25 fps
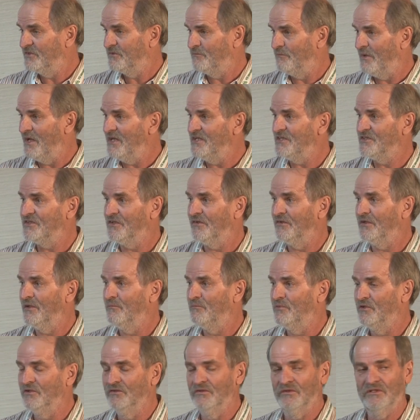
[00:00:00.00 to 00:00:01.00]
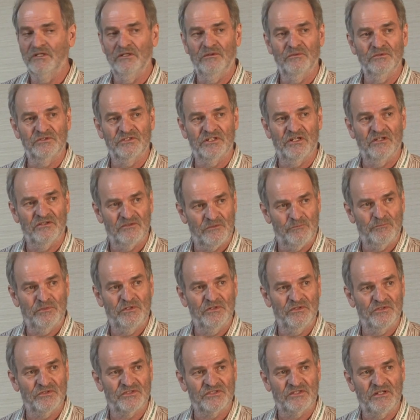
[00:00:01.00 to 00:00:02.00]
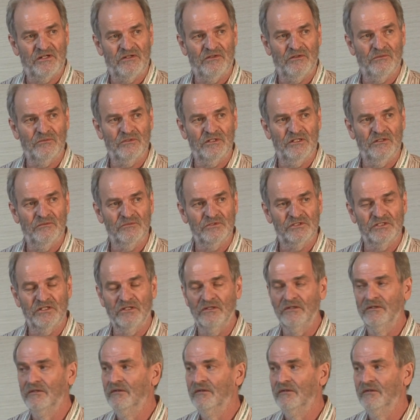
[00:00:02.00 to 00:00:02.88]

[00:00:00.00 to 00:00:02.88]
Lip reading: based on a pure culture, a pure sterile culture.